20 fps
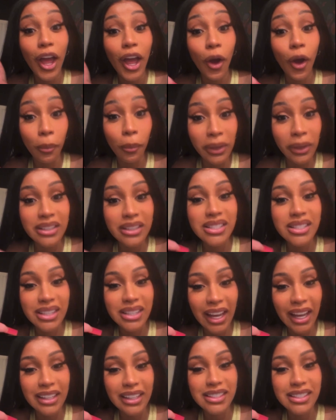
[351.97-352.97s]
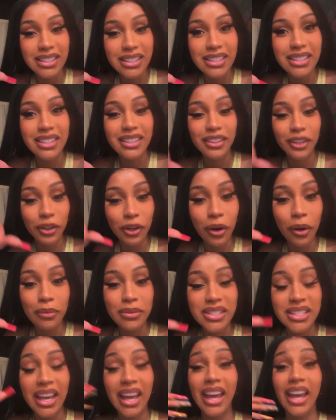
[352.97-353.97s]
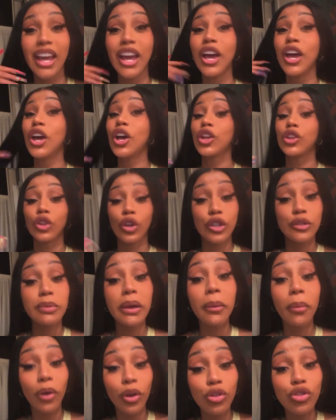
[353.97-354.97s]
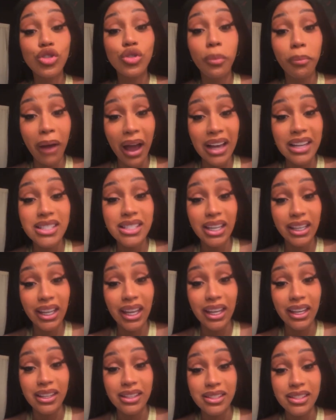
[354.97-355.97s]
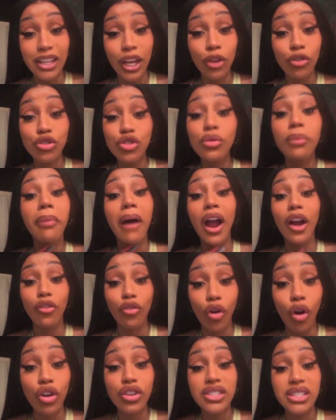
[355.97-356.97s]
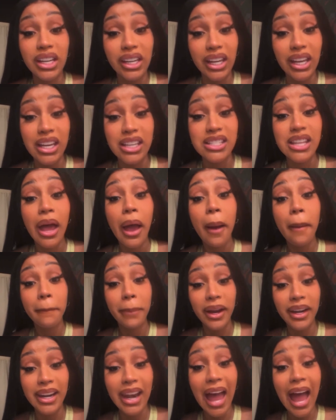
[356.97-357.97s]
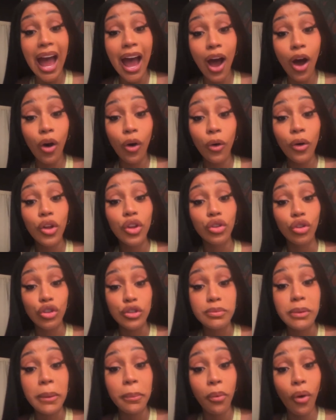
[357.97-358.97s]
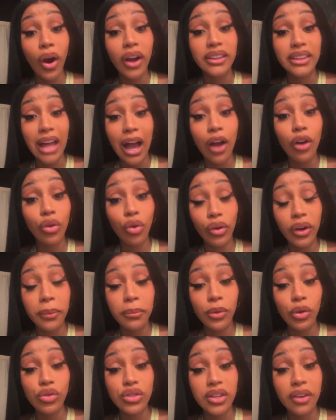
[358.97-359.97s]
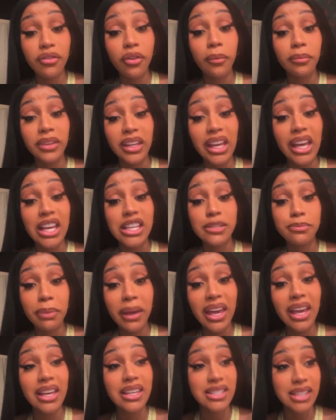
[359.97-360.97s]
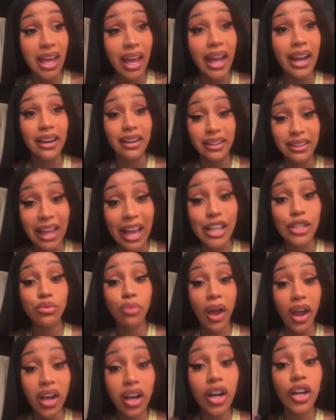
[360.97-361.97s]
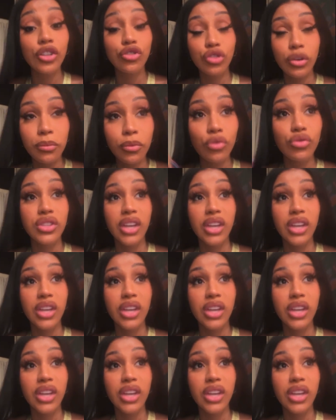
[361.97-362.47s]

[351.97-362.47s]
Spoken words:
Hellman states, you know what I'm saying? Those people used to buy CDs. They used to buy raw CDs. But now those people are downloading music from DSPs, and that's why country